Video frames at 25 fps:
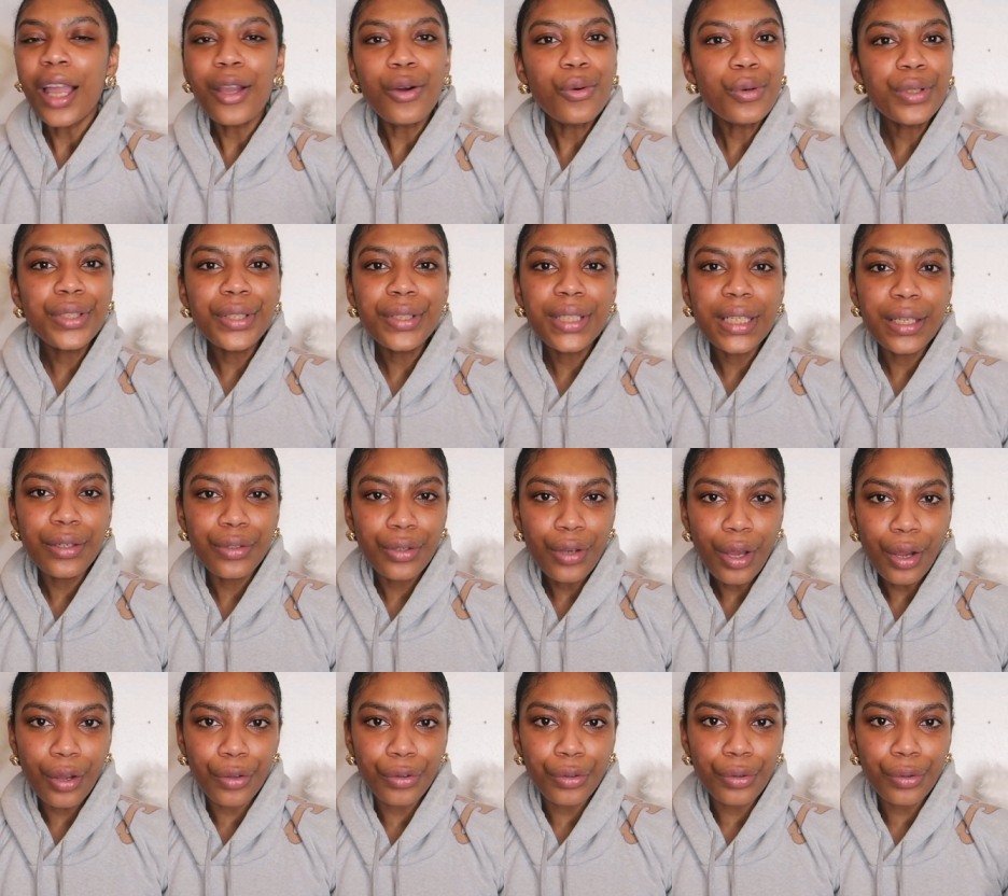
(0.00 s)
I also didn't
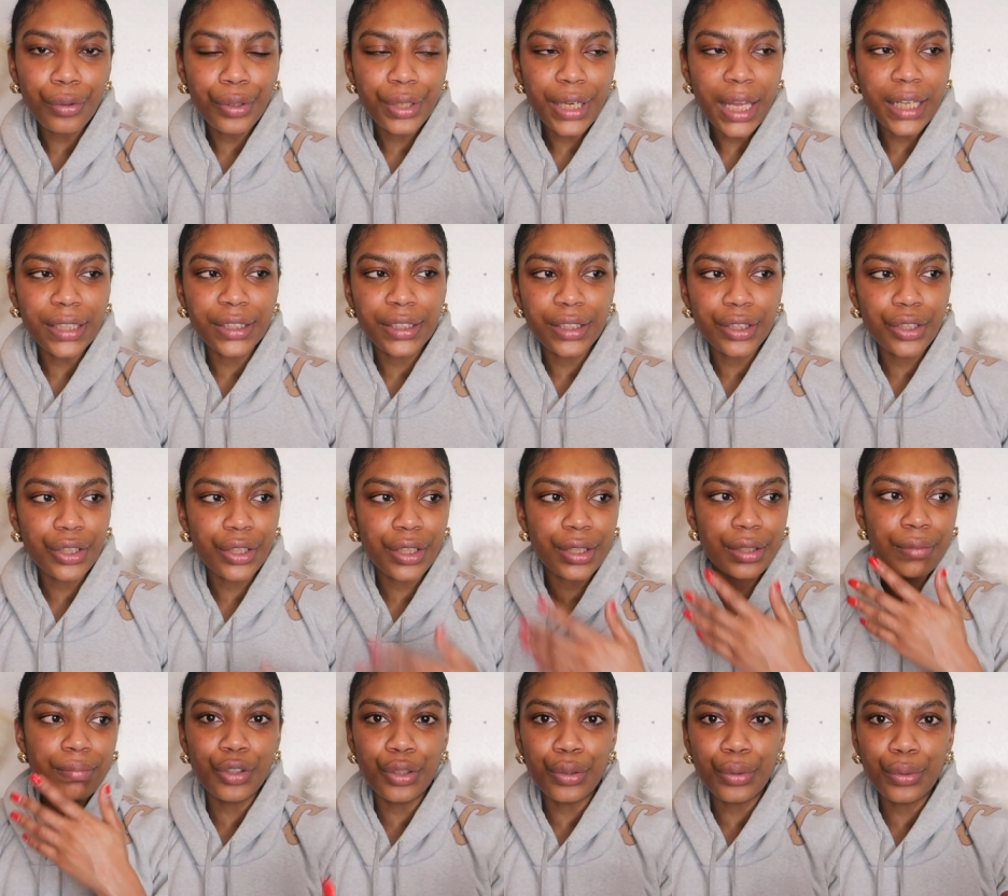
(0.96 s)
know you could actually
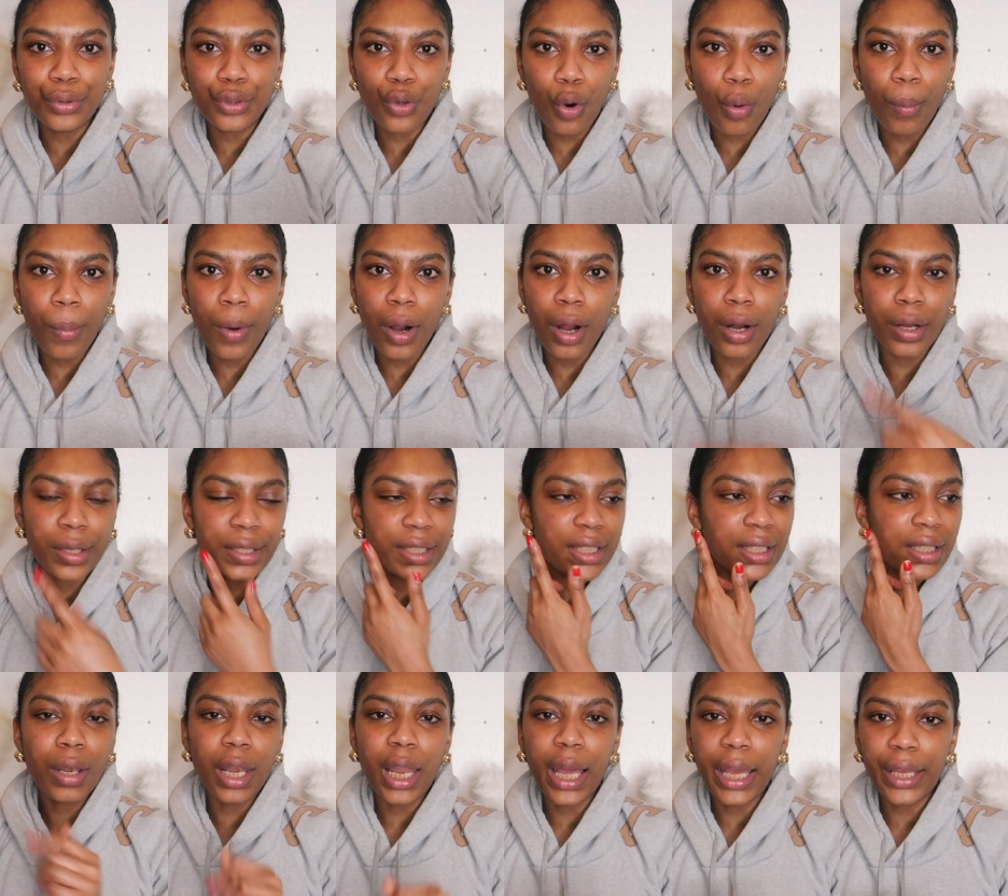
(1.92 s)
just use your mask
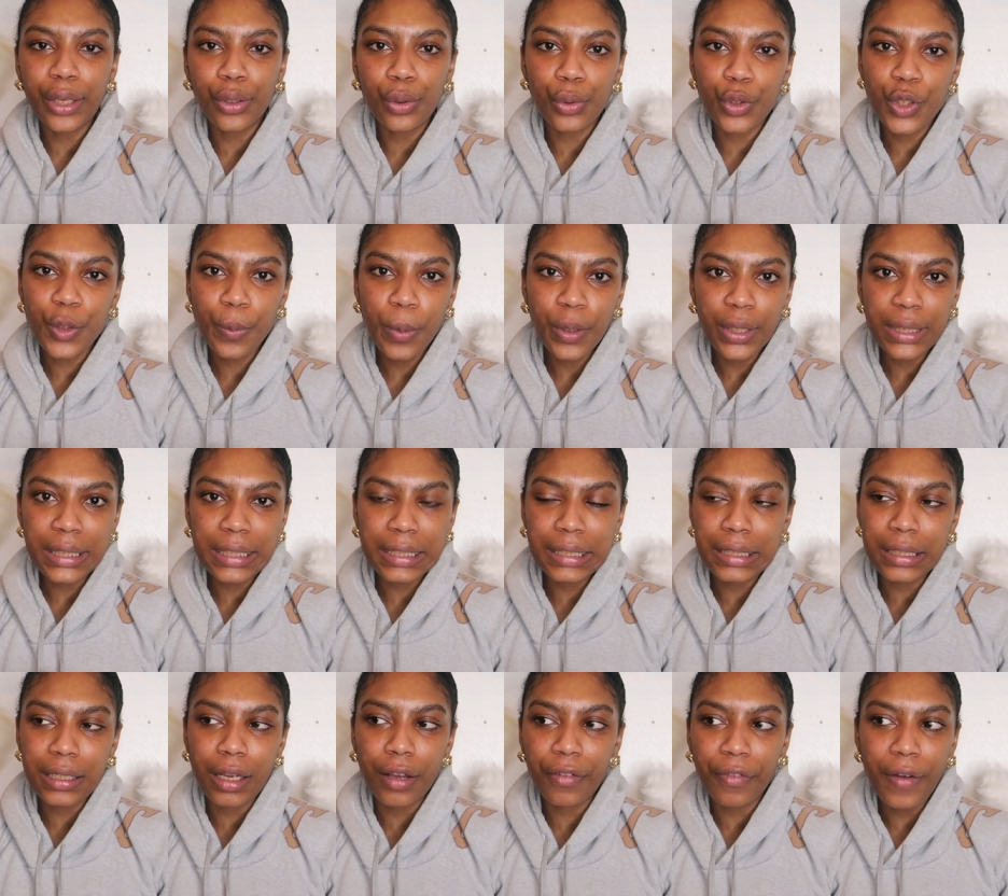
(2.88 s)
on like your spots and
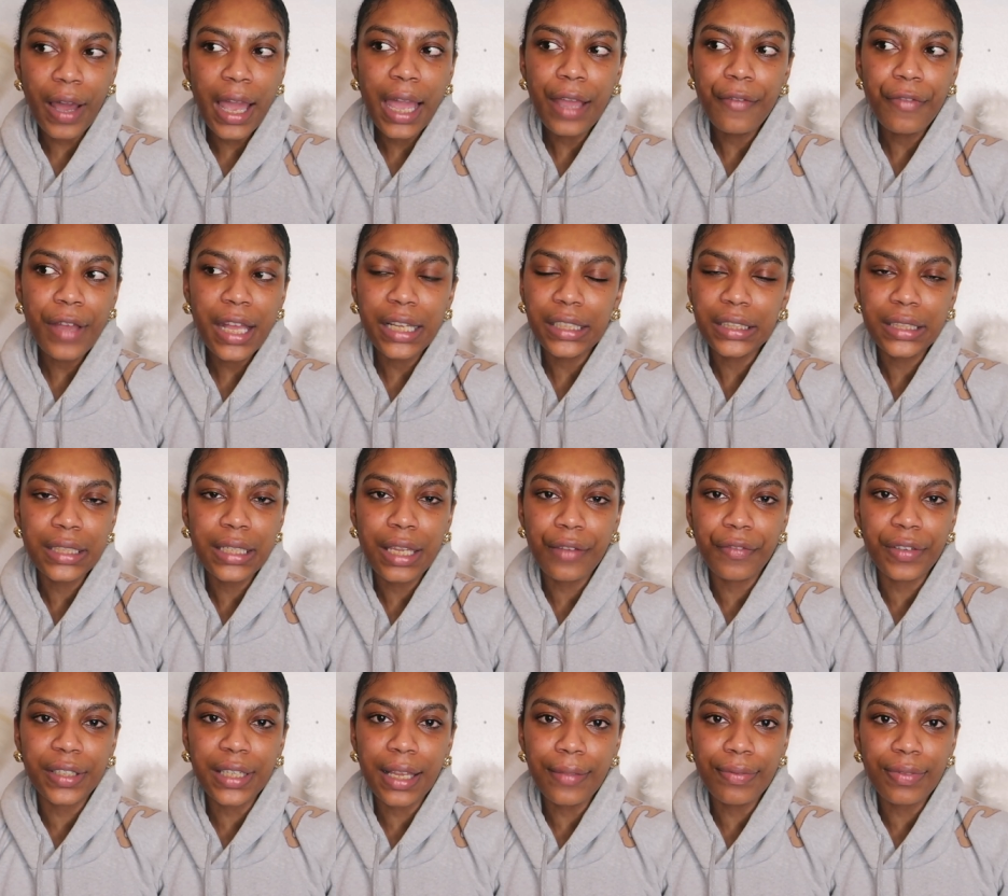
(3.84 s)
stuff. I have actually
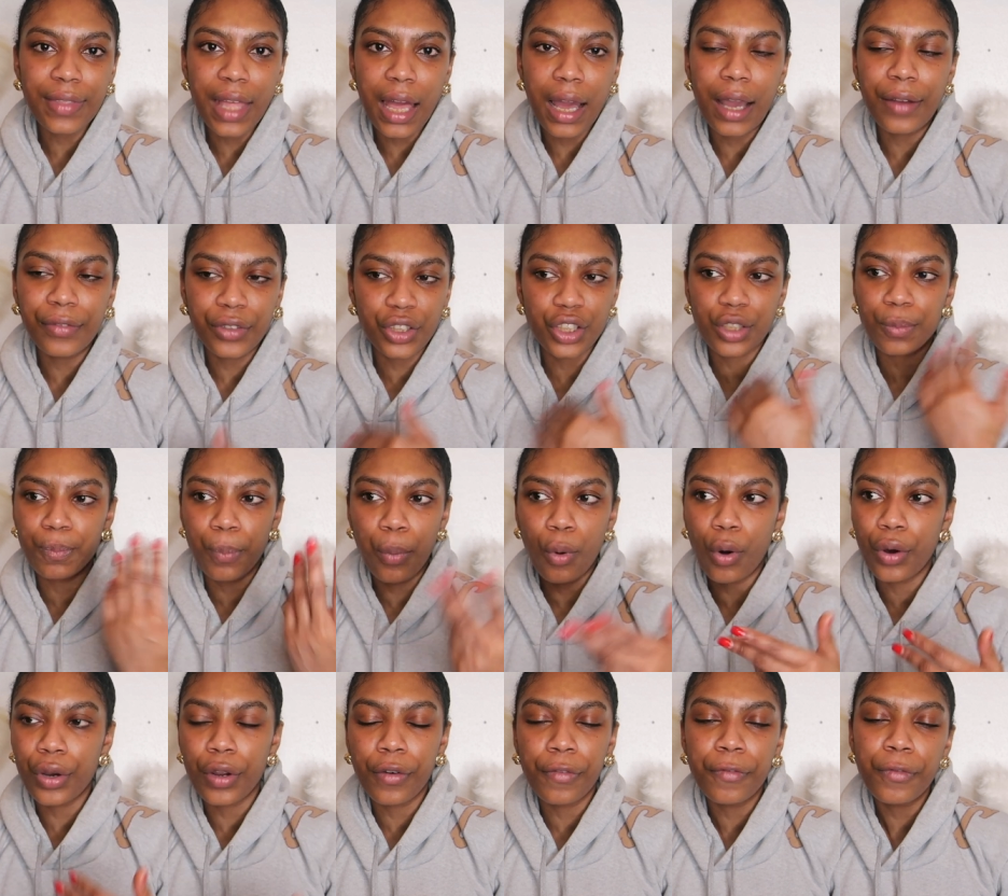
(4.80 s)
never done that. I've just
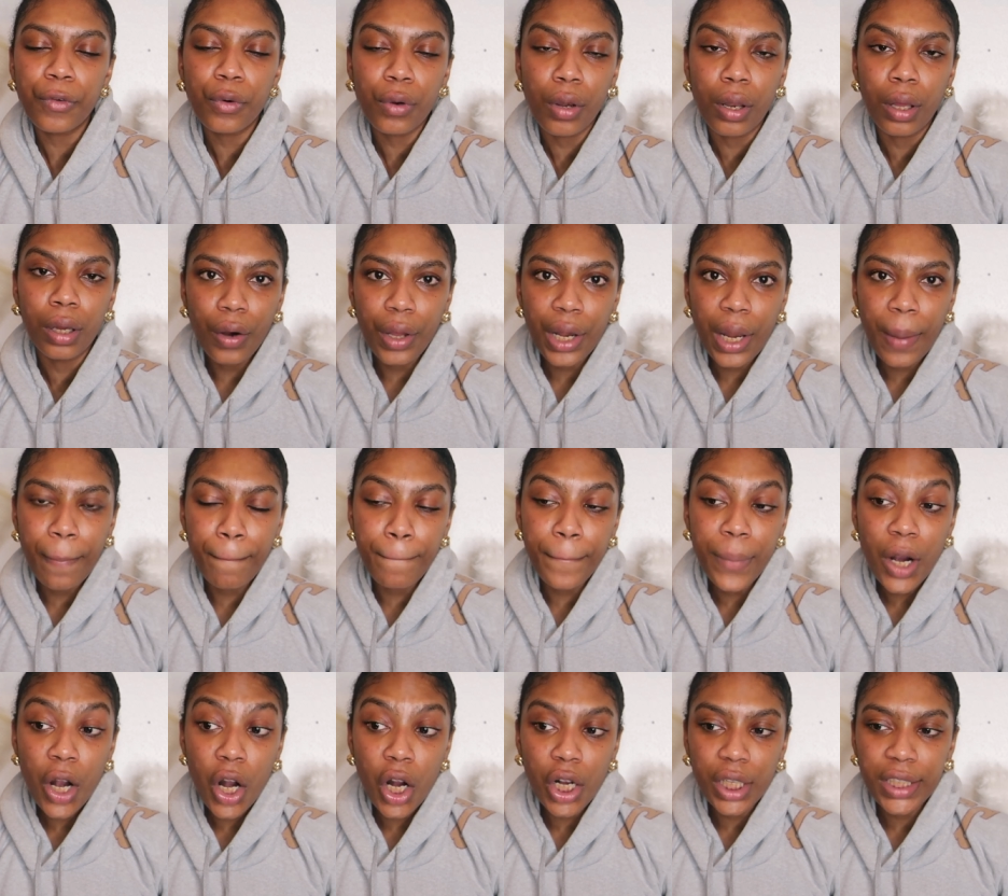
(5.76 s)
put on a full-on
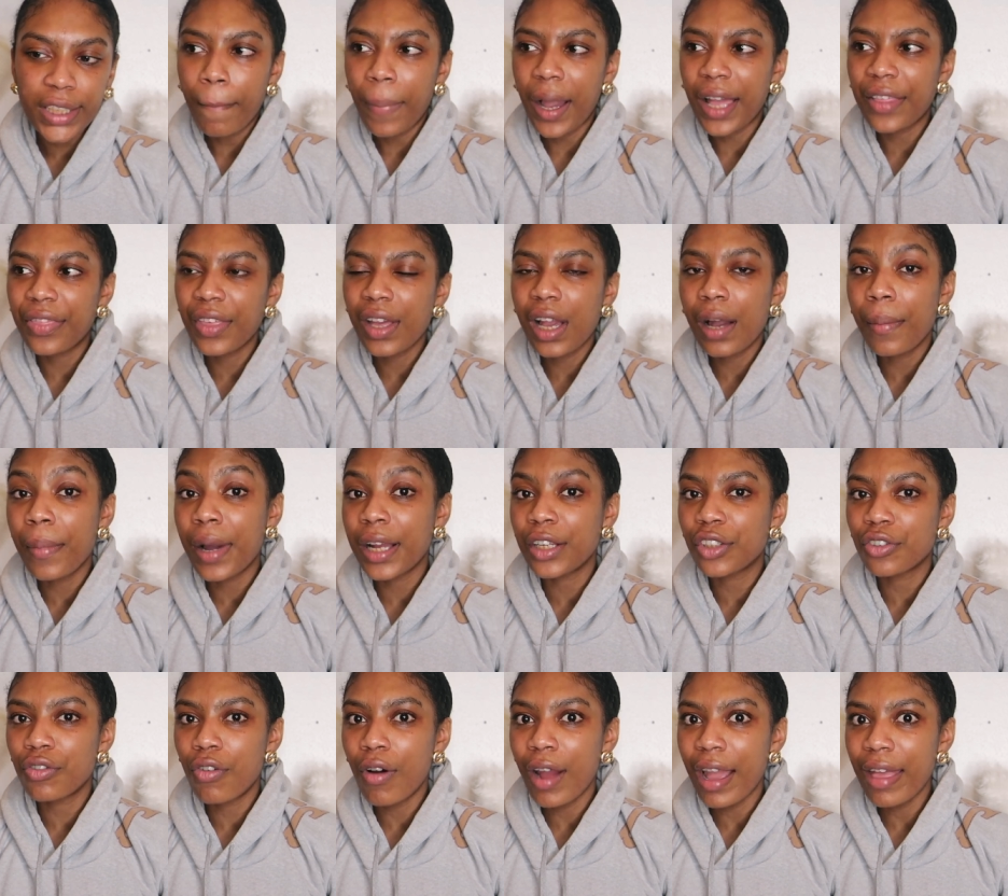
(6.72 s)
mask, but I think I might
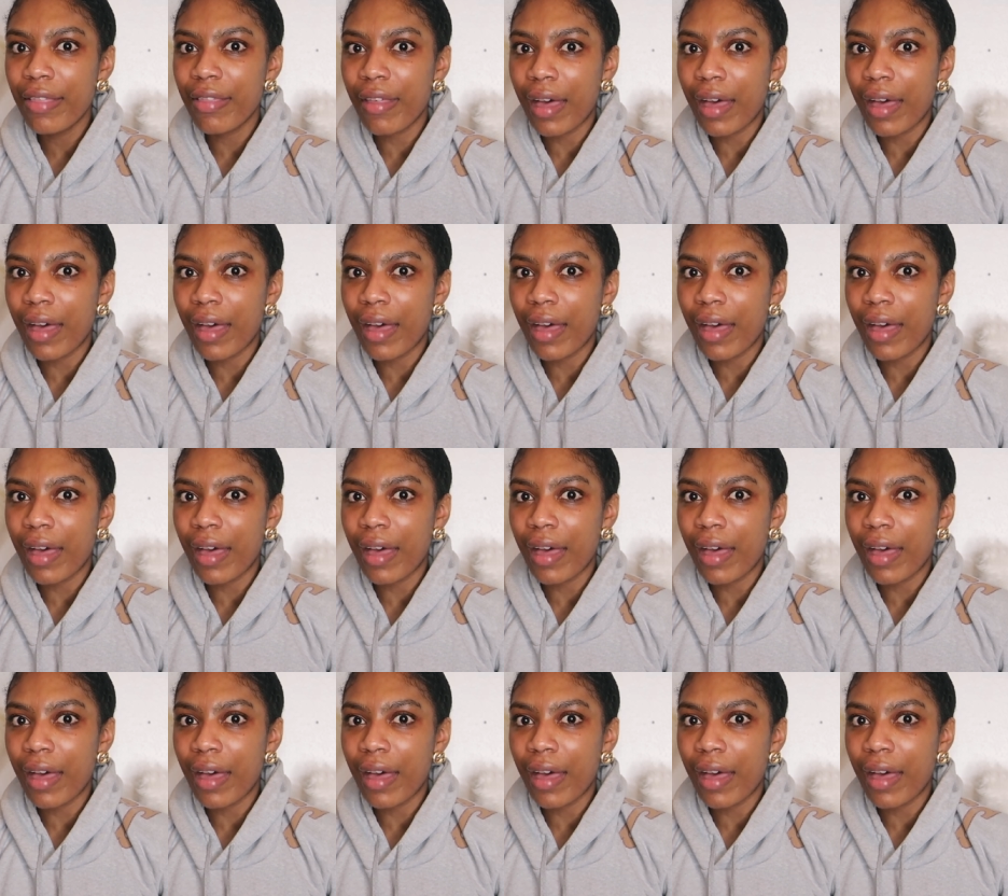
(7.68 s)
try